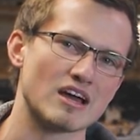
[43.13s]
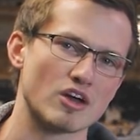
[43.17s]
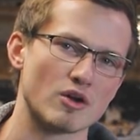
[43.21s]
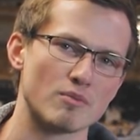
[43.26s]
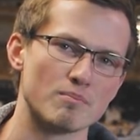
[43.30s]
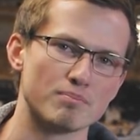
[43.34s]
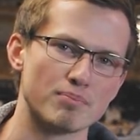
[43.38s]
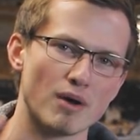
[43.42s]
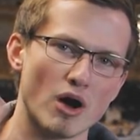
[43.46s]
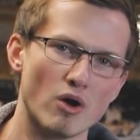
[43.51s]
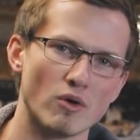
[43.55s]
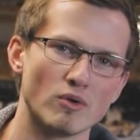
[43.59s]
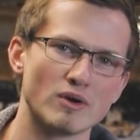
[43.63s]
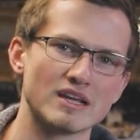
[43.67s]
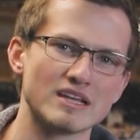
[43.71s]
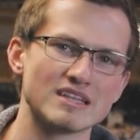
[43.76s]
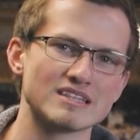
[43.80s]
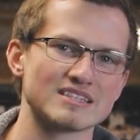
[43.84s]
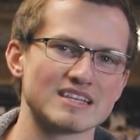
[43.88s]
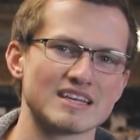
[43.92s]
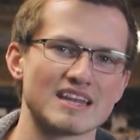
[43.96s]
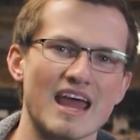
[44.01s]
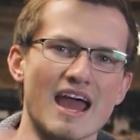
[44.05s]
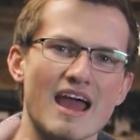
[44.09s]

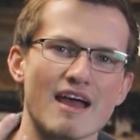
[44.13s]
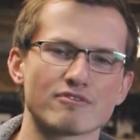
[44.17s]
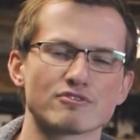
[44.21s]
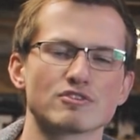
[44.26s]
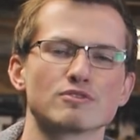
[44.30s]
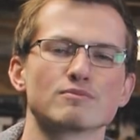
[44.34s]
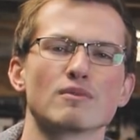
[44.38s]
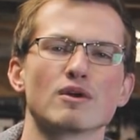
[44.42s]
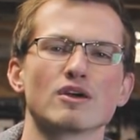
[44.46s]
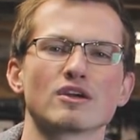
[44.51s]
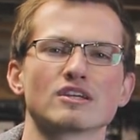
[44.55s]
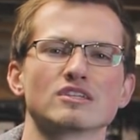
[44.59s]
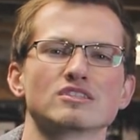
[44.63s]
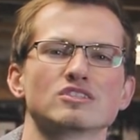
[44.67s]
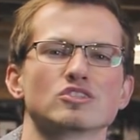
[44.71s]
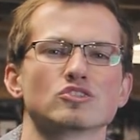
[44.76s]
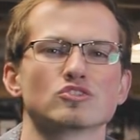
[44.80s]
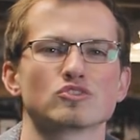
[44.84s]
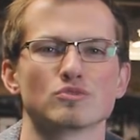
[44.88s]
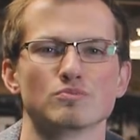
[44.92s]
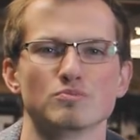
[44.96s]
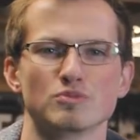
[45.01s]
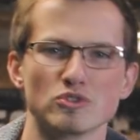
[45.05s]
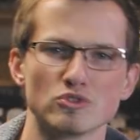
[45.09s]
components and aftermarket
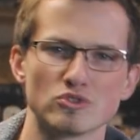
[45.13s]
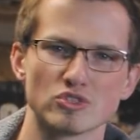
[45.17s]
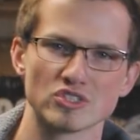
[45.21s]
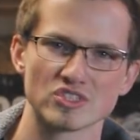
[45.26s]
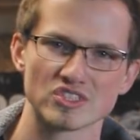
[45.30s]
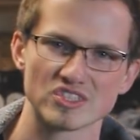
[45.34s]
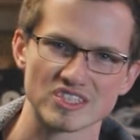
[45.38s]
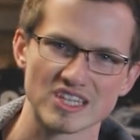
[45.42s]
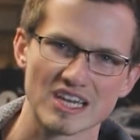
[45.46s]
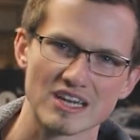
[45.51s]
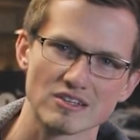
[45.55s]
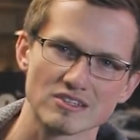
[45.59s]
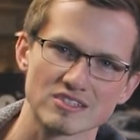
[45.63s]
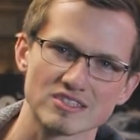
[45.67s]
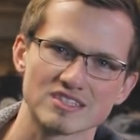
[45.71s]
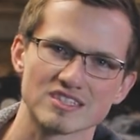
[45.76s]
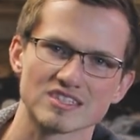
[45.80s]
distribution sales